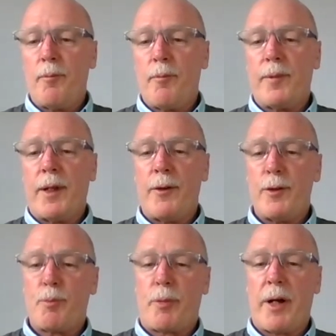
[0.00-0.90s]

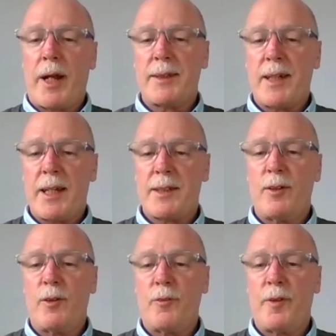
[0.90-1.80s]
those products are
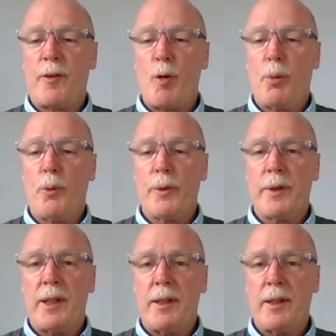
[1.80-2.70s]
still very
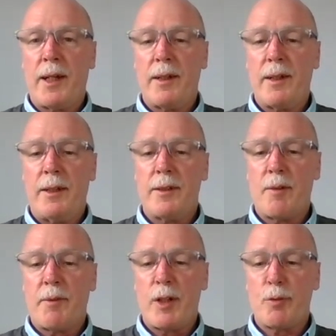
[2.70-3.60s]
important in
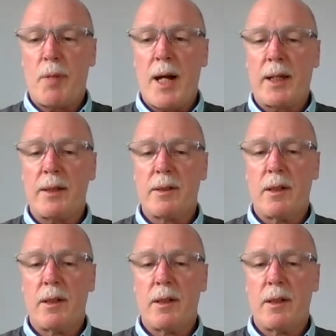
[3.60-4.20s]
some of those markets.